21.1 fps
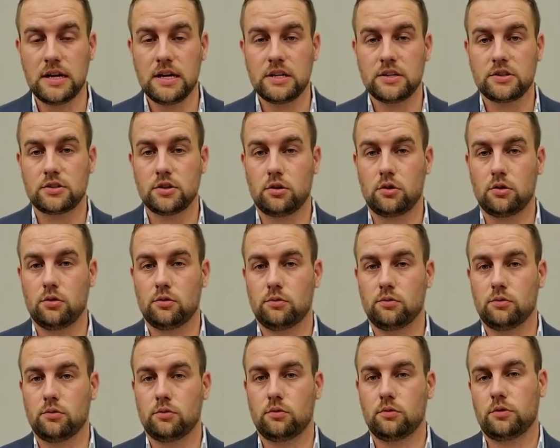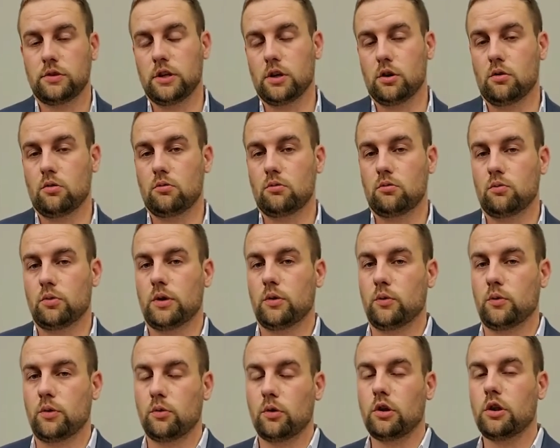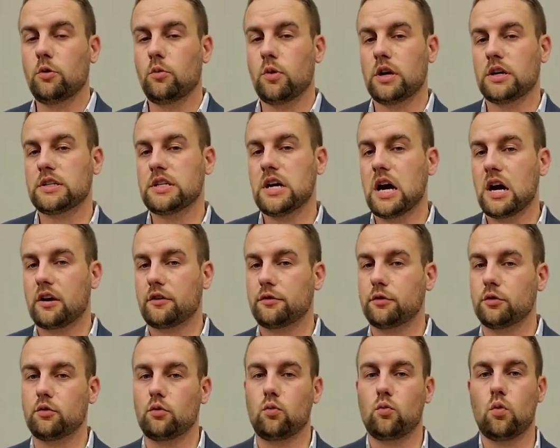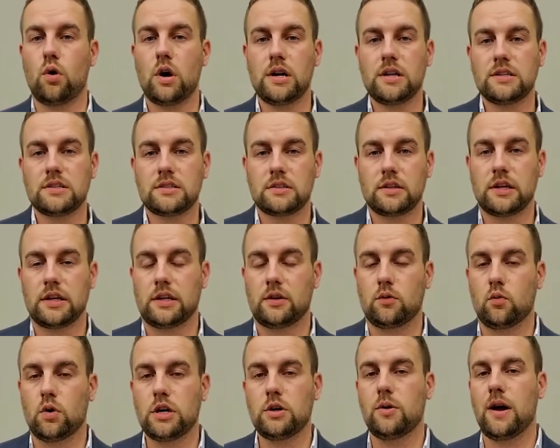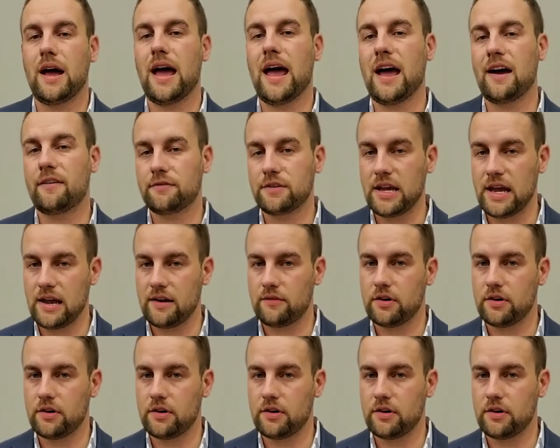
So, we really want to talk through what do you have to have